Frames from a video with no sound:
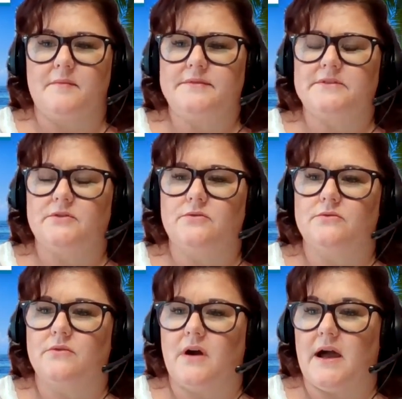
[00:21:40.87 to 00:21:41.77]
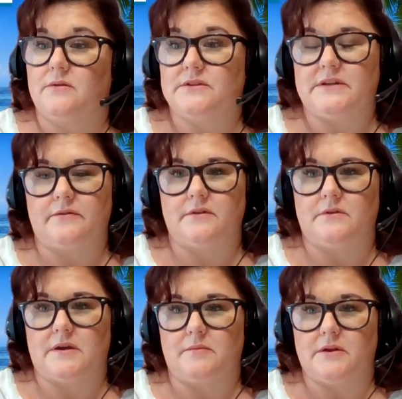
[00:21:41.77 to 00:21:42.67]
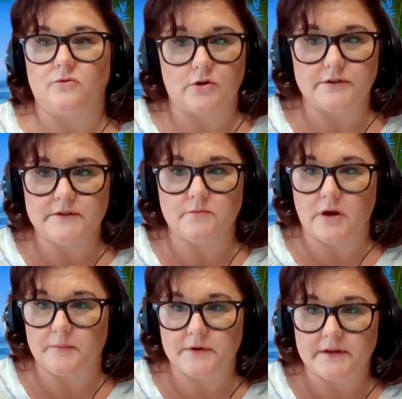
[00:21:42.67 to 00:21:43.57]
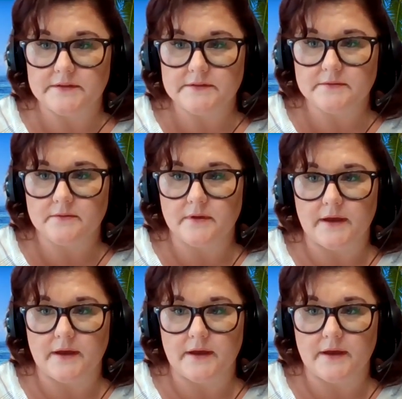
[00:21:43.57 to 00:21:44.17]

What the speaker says: So I would definitely recommend Royalton properties,